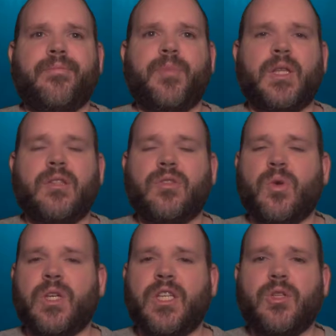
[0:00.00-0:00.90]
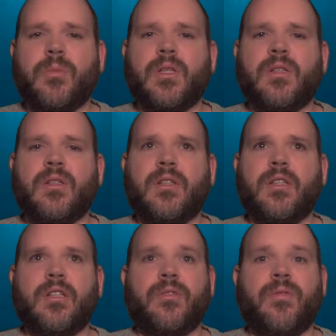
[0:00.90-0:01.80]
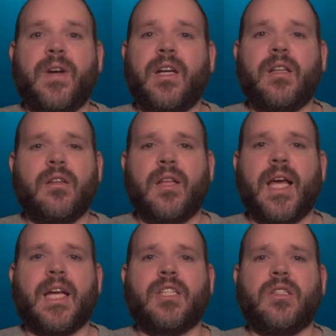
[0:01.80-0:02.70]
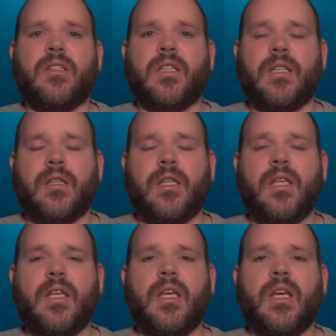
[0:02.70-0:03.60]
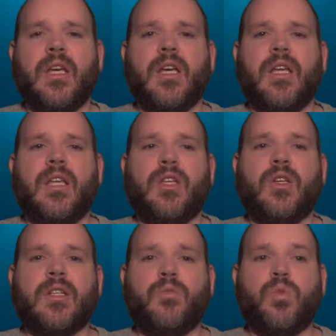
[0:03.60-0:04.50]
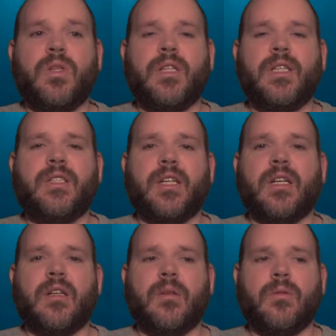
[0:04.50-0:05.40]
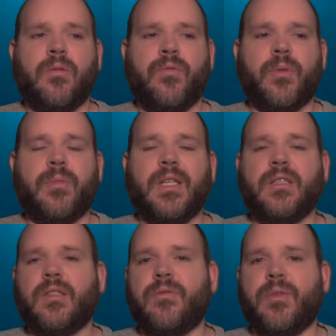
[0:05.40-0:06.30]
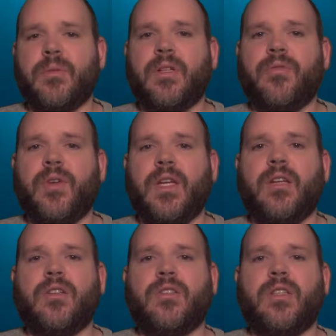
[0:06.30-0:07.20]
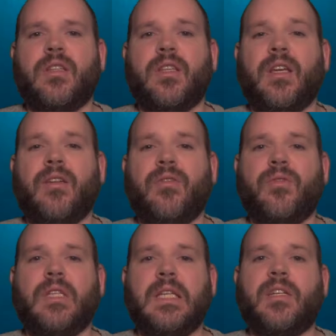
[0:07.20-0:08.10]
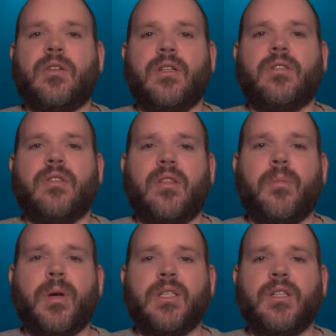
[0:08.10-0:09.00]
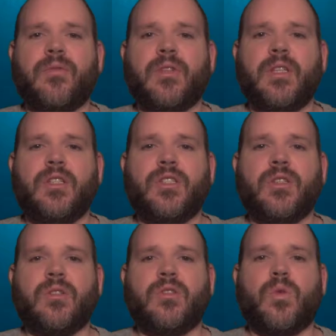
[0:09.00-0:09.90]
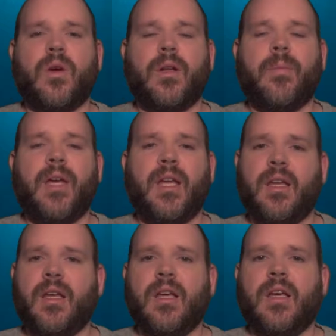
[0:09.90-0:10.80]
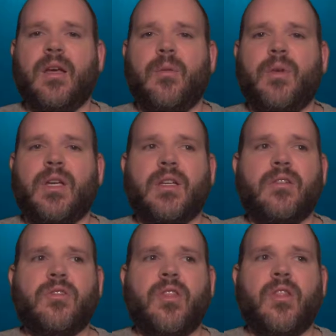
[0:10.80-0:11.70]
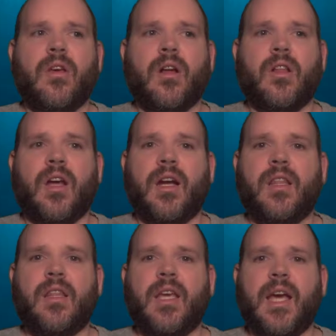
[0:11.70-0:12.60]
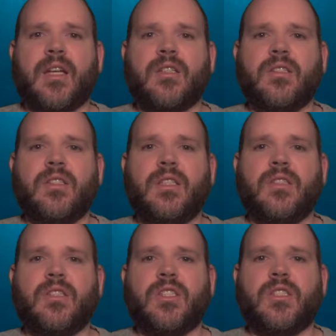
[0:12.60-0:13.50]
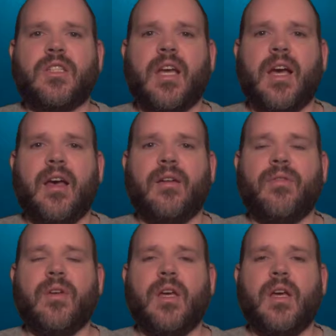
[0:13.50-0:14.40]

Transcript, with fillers: but there's no humor. There's very little action. Like you could really tell from this and from the Defenders that they've decreased the budget for these shows quite a bit, because a lot of the action scenes just have